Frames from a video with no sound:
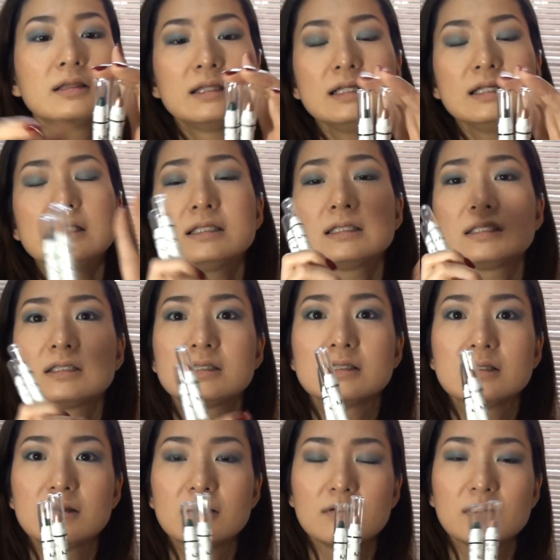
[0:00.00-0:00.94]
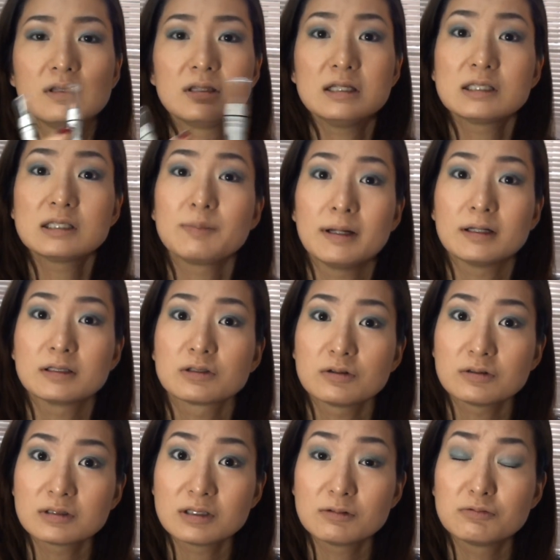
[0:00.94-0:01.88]
These
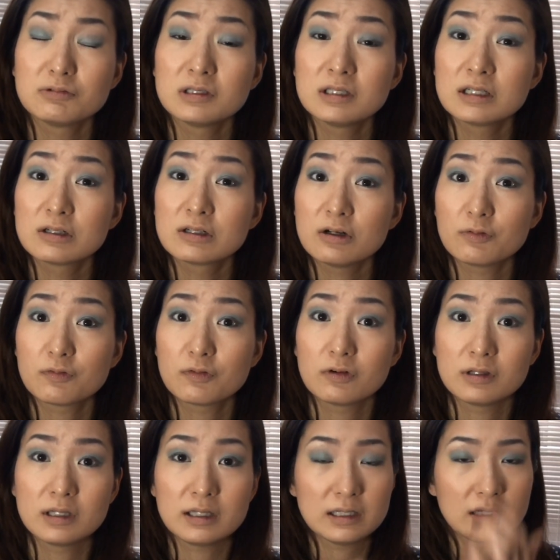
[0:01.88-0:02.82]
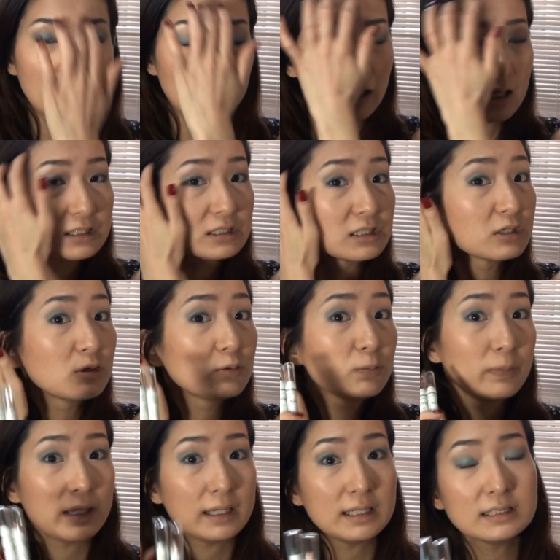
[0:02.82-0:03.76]
pencils are really good for the
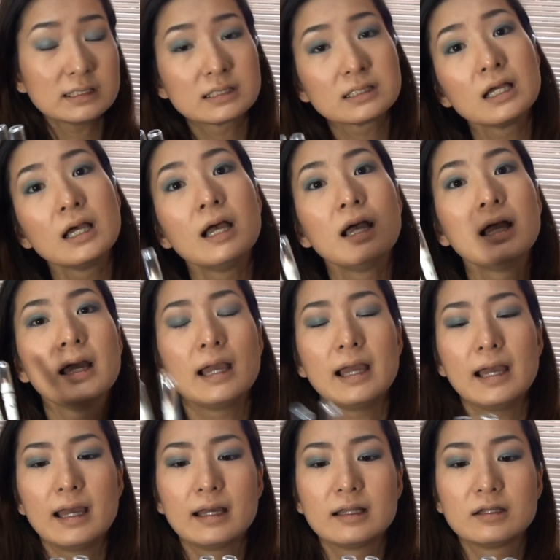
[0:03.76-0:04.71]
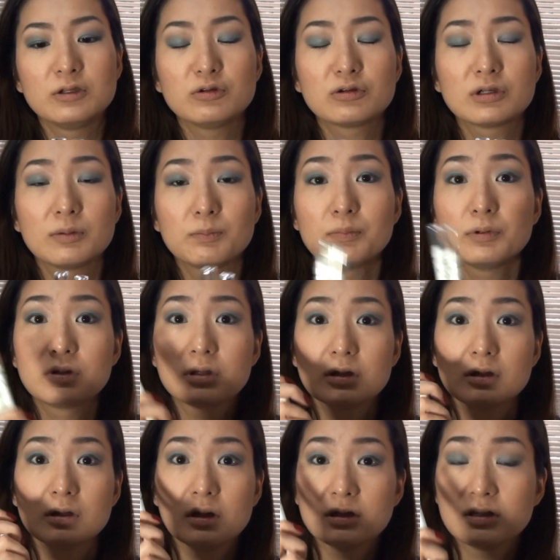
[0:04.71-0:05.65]
eyeshadow base, and you can put
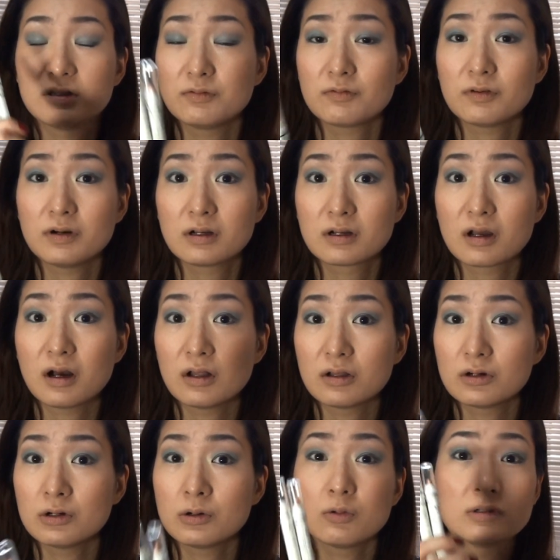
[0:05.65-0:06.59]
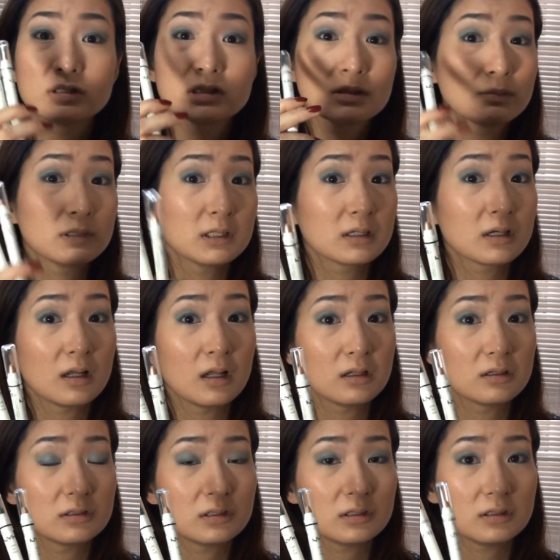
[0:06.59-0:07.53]
the different color or similar
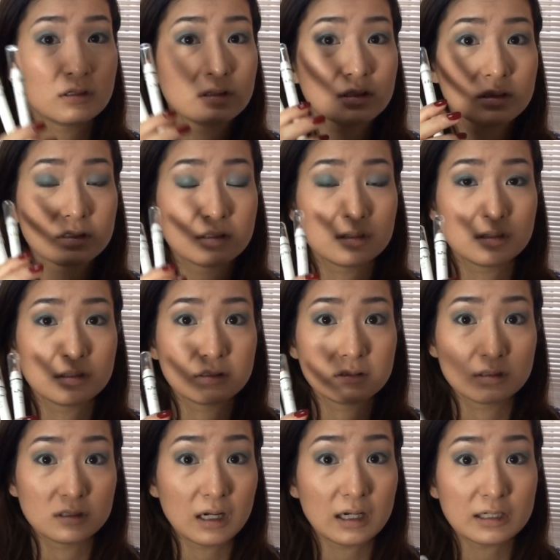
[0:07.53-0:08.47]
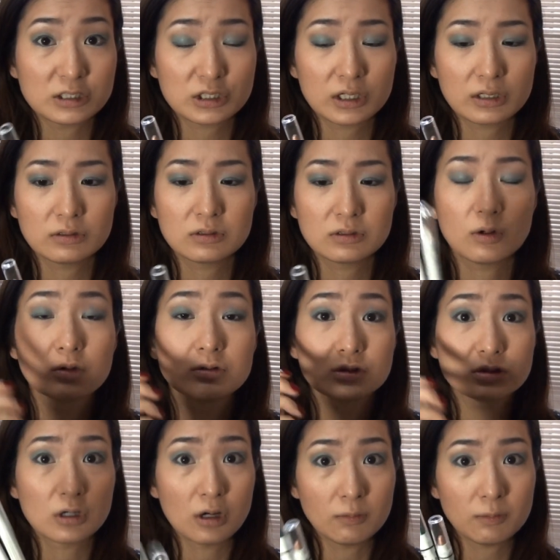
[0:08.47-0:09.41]
color the eyeshadow
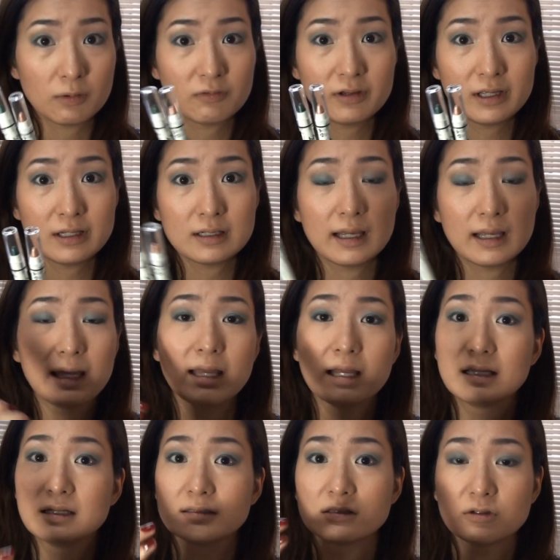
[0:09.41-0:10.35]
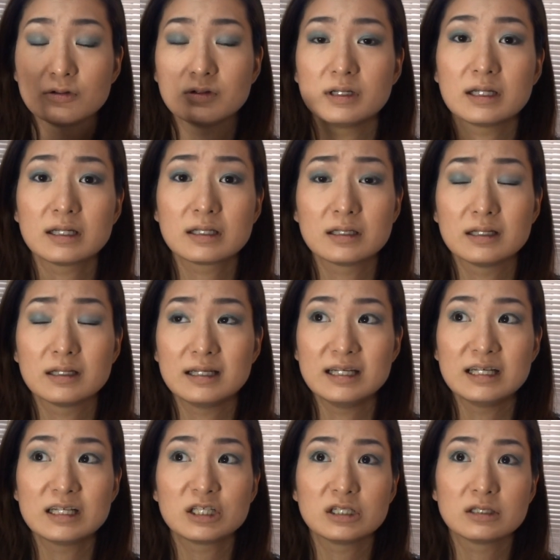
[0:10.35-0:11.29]
on top of it, and so
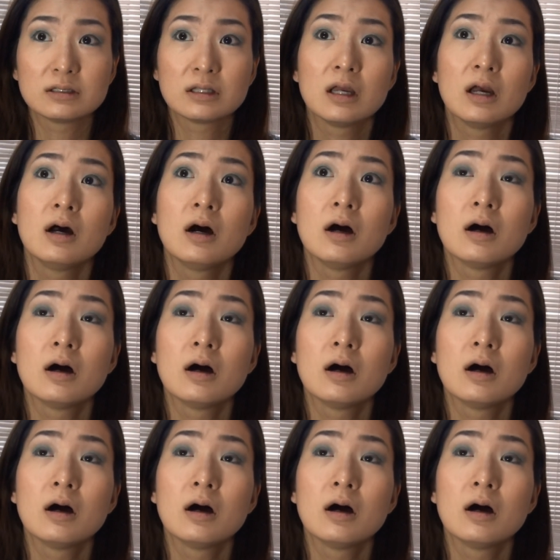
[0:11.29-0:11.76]
it can